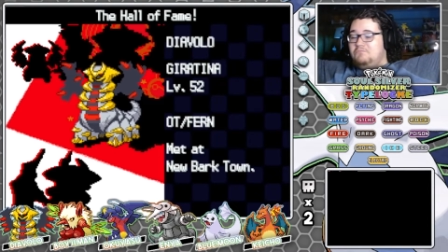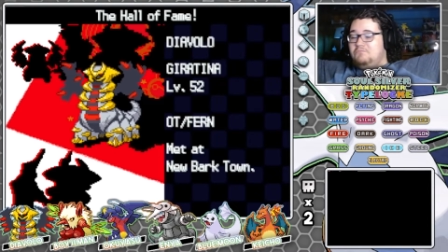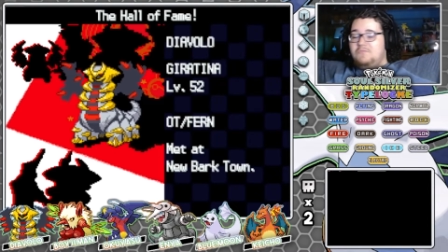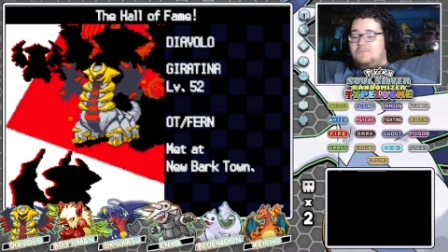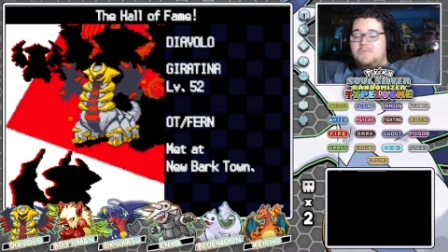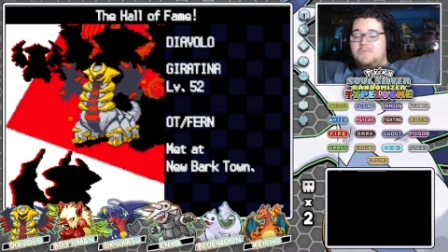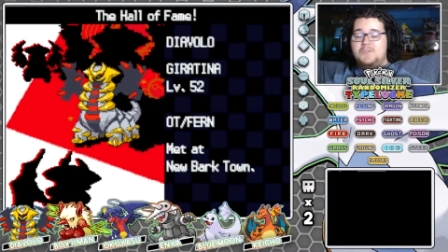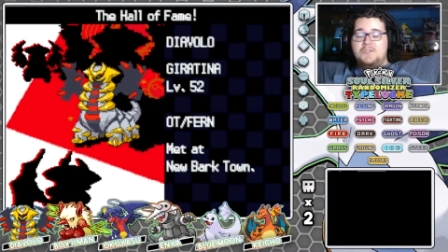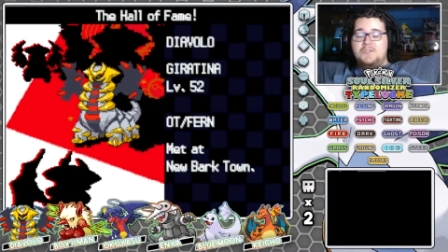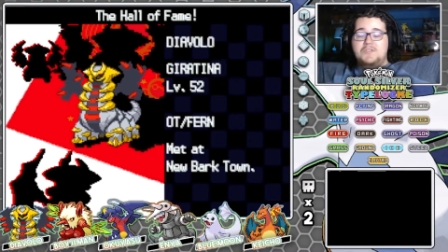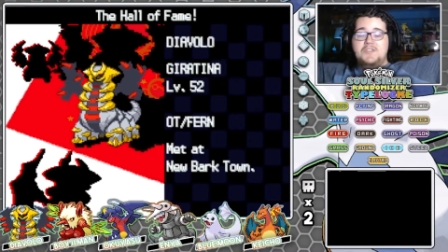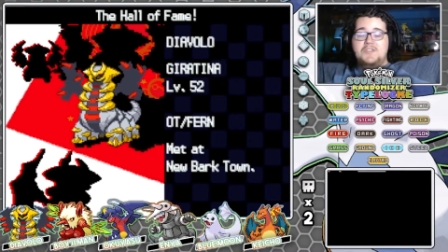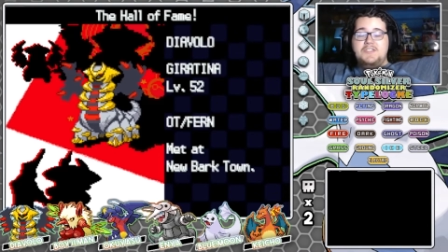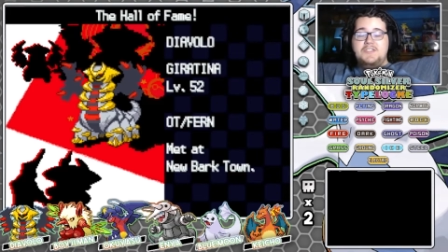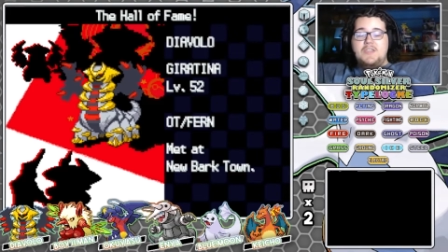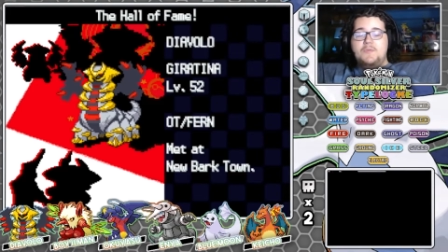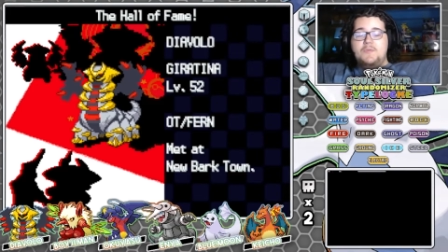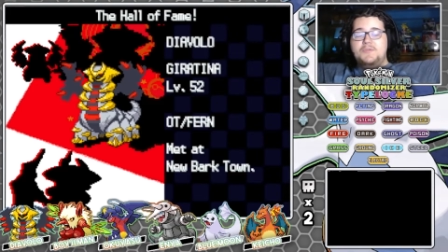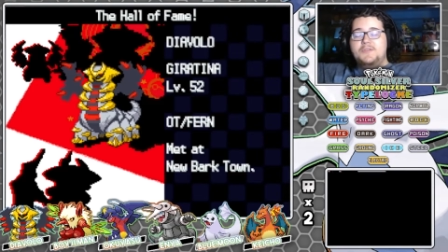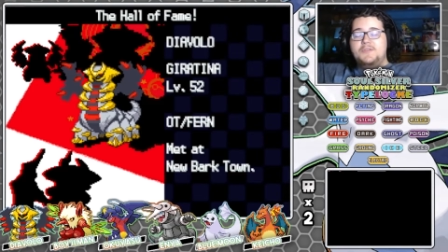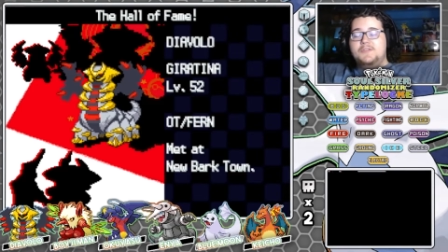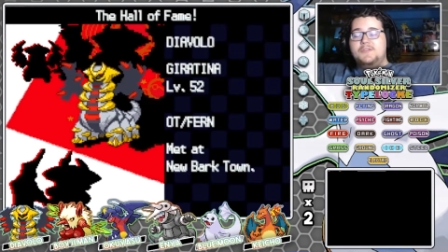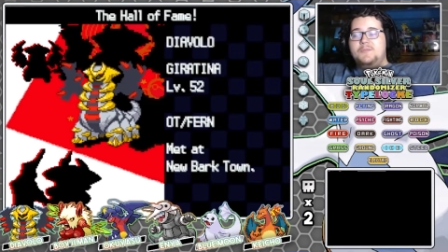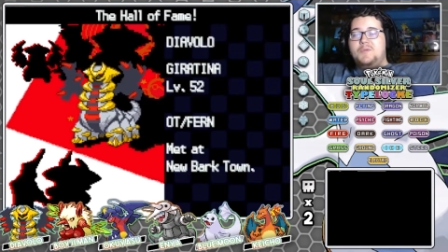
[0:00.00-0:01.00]
this
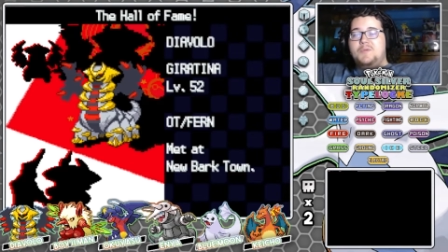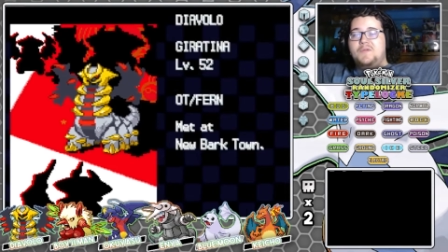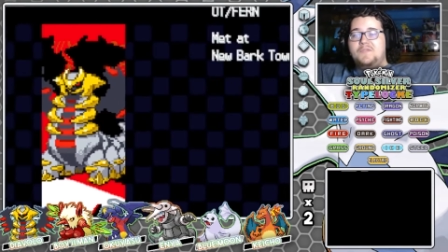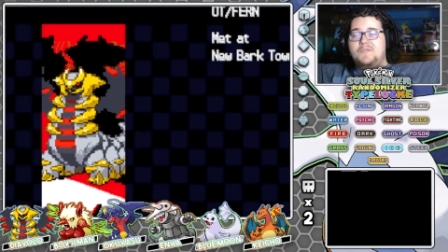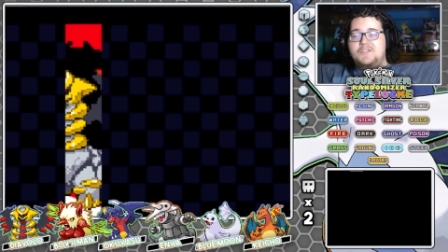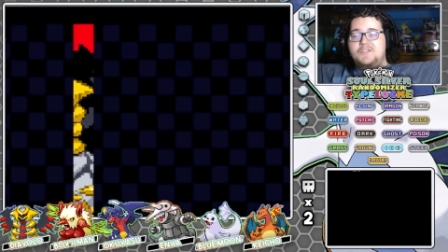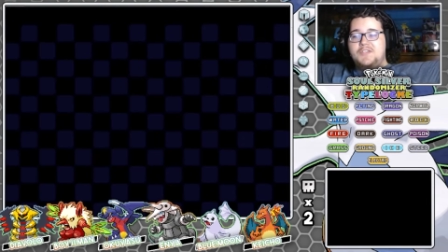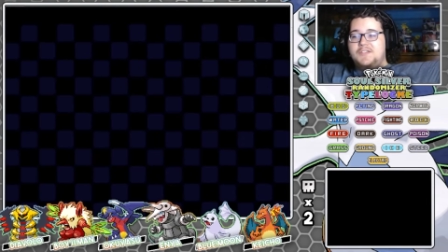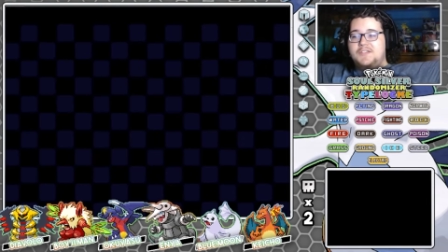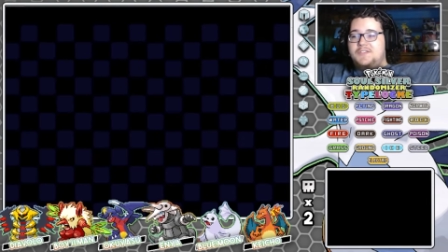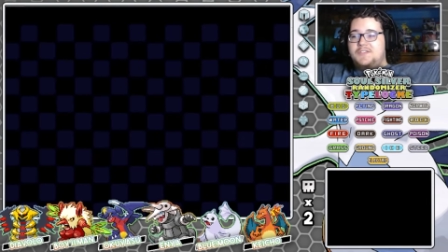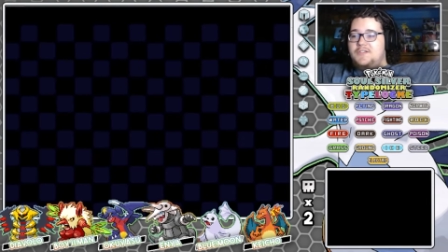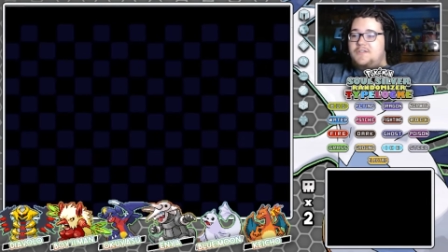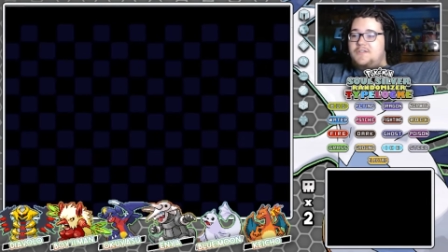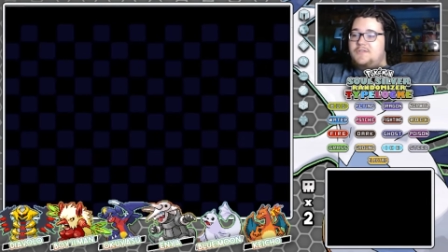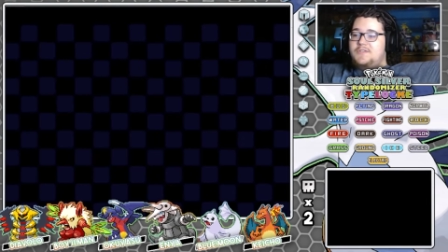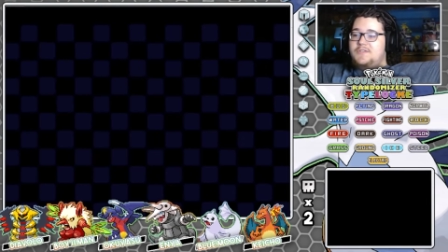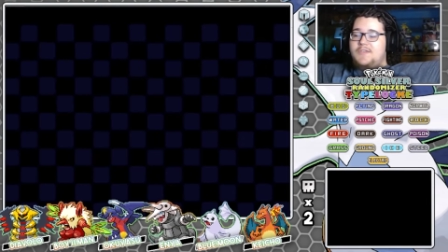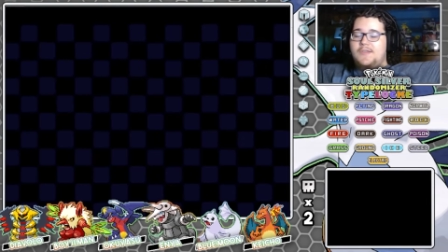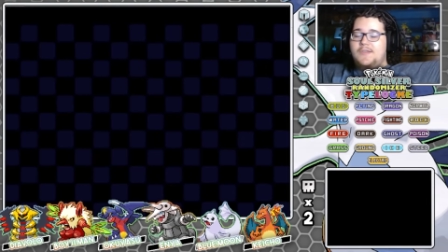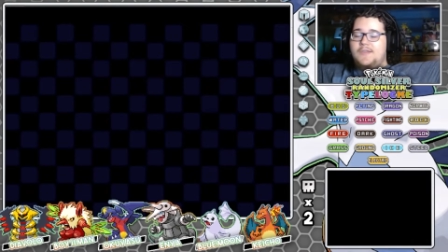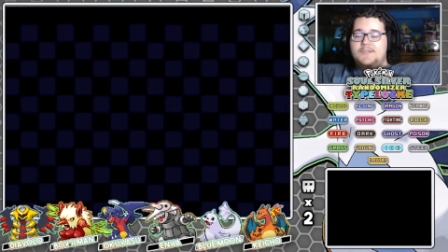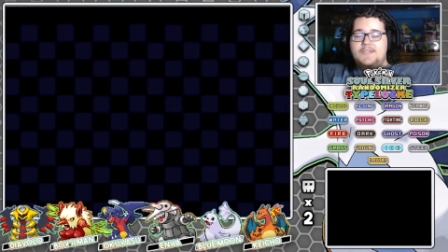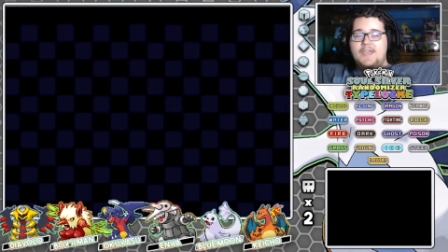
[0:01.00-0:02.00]
episode's a perfect chance to do
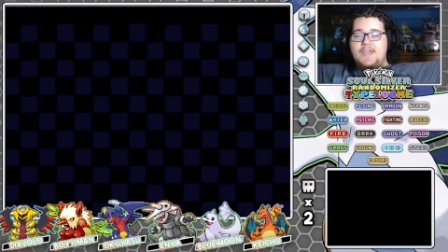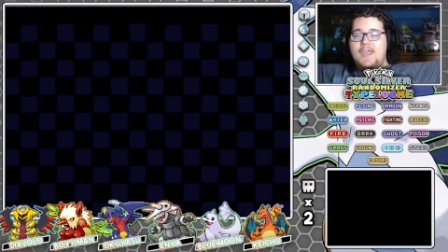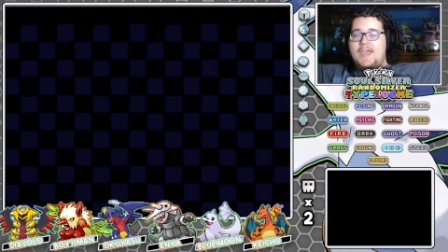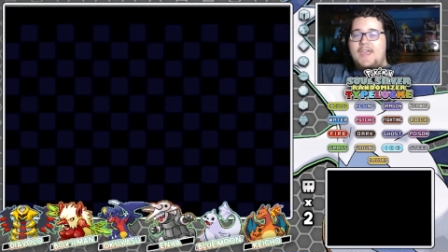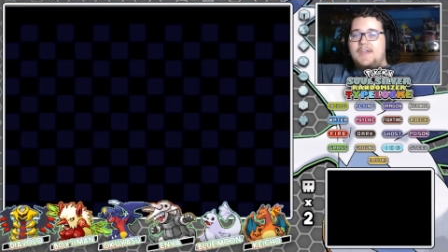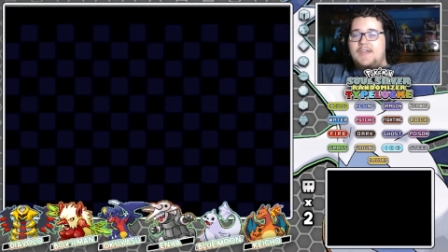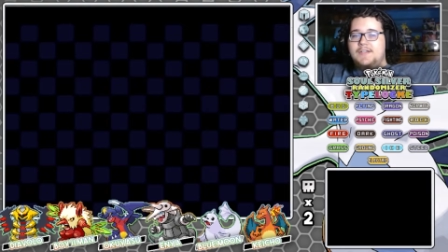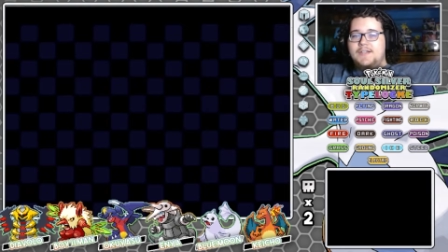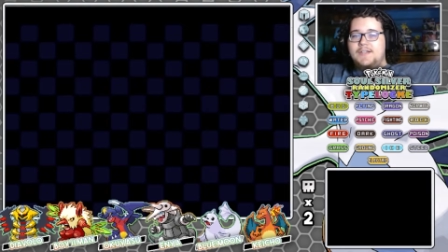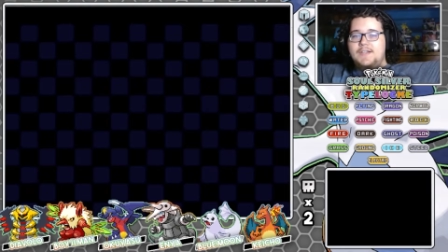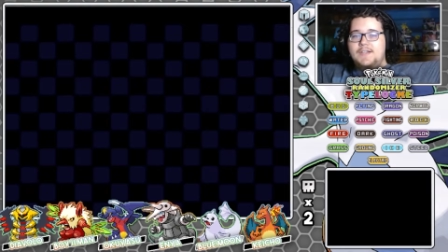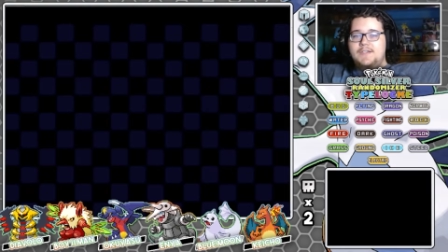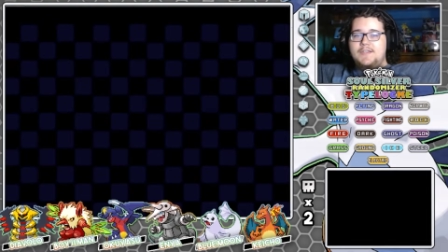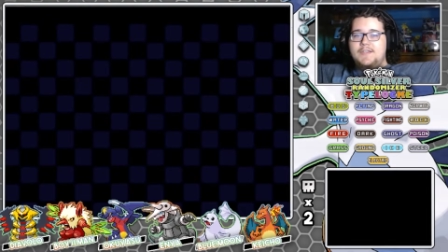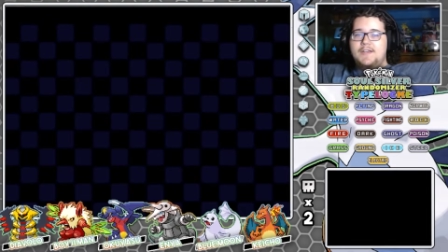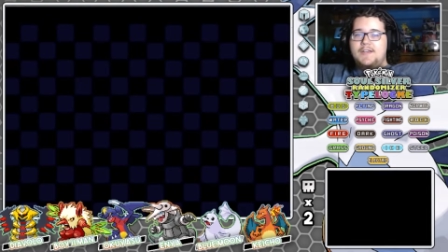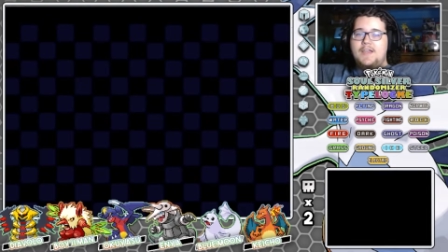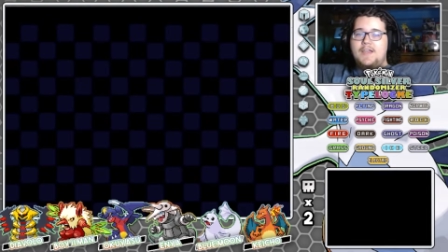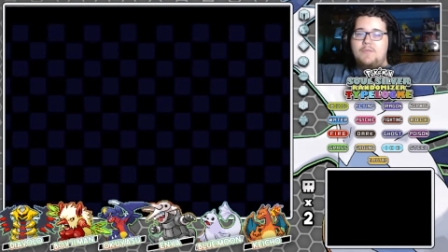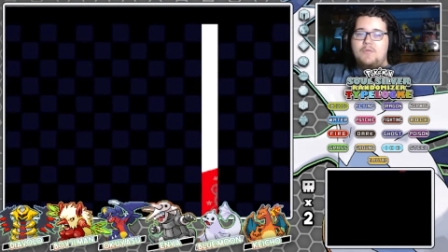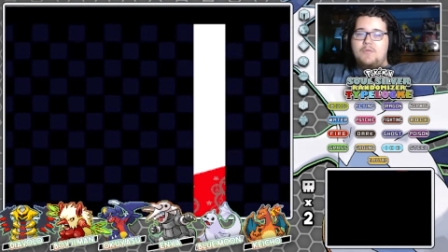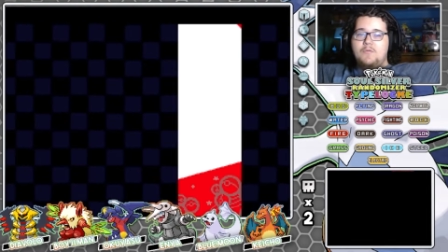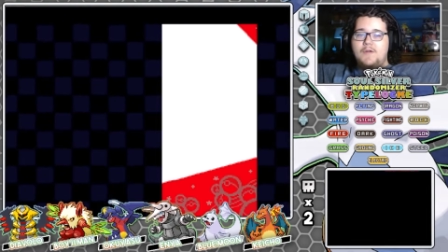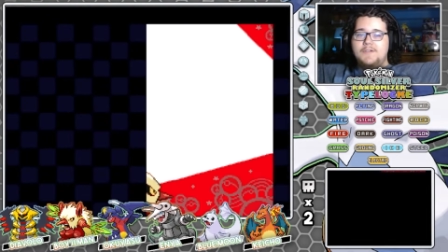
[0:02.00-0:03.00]
so. Say, hey Landon, I've
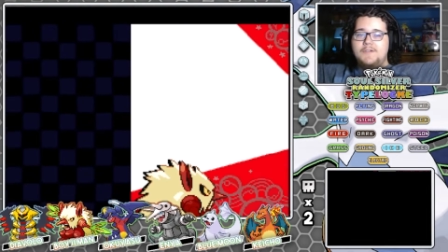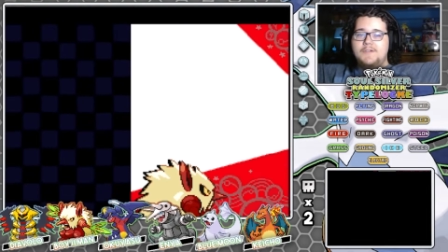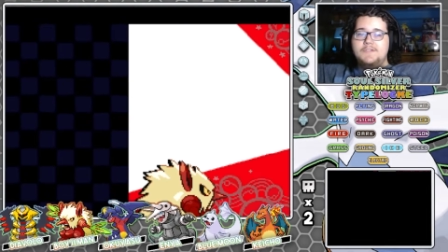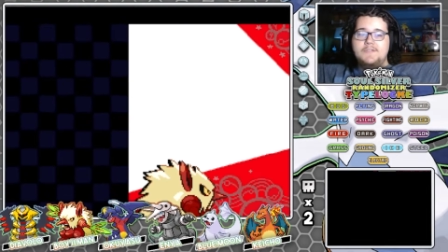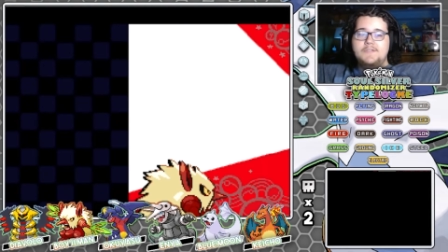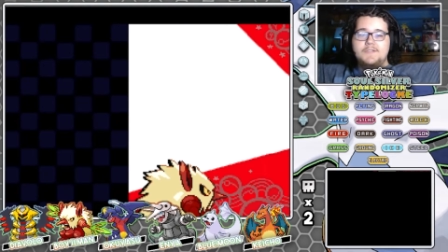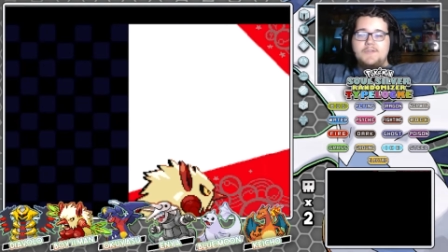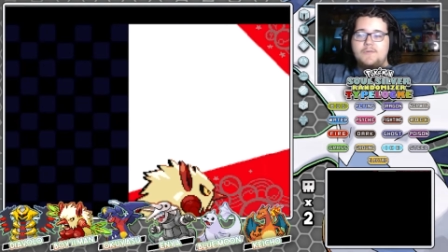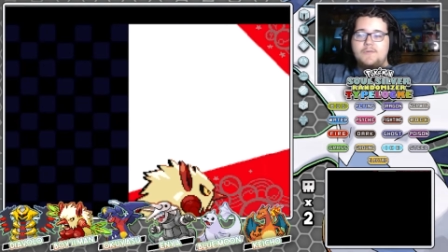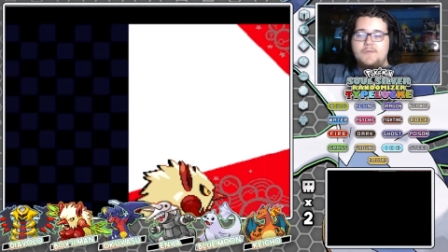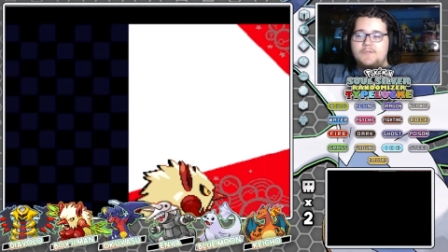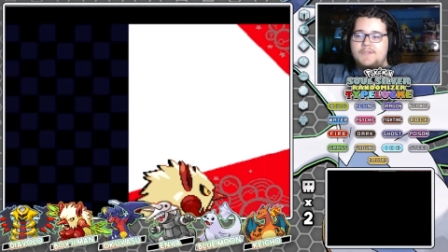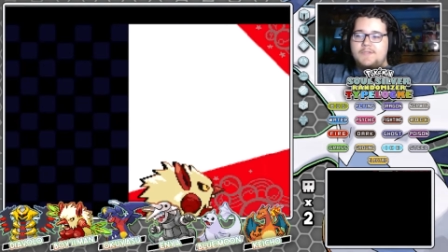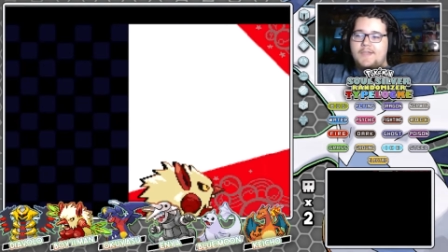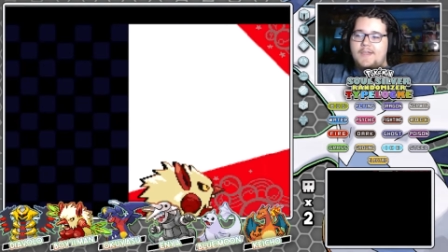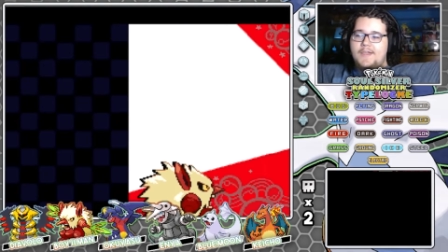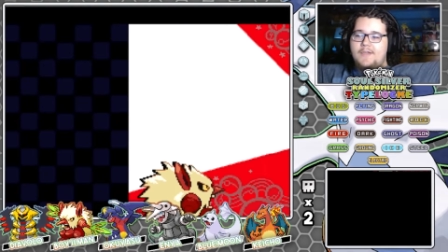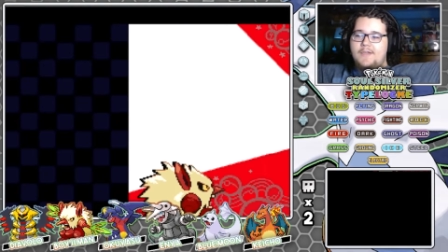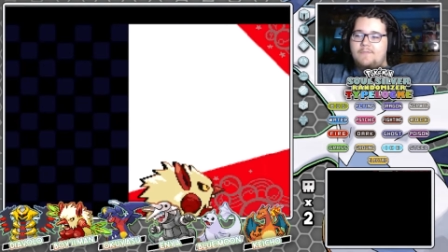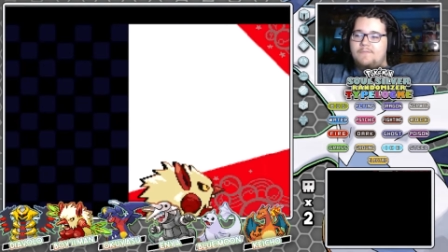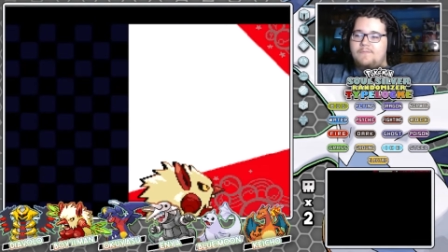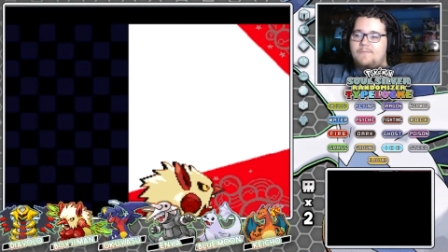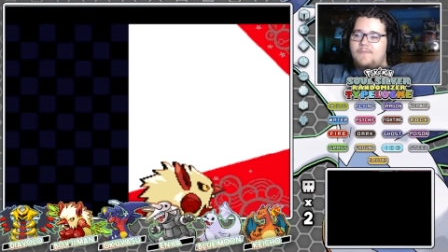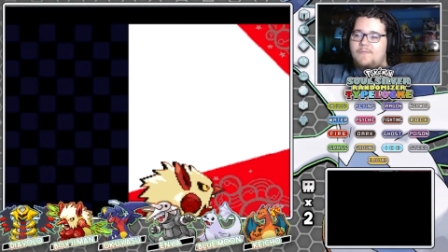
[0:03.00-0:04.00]
been watching this whole time.